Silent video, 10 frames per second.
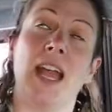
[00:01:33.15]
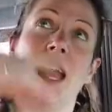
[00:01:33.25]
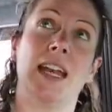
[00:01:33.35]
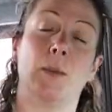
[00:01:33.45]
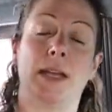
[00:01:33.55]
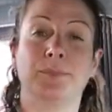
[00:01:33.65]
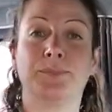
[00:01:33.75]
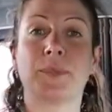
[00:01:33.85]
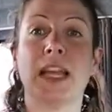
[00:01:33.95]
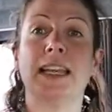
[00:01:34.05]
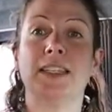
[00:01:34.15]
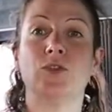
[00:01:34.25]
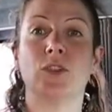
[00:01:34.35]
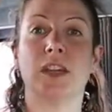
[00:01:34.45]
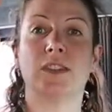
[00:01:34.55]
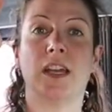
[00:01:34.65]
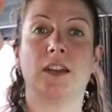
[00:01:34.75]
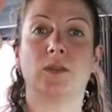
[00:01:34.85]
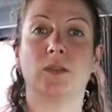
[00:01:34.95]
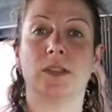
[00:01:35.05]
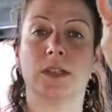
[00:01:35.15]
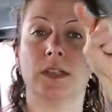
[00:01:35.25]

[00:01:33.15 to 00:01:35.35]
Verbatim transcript: Anyway, let's draw those circles.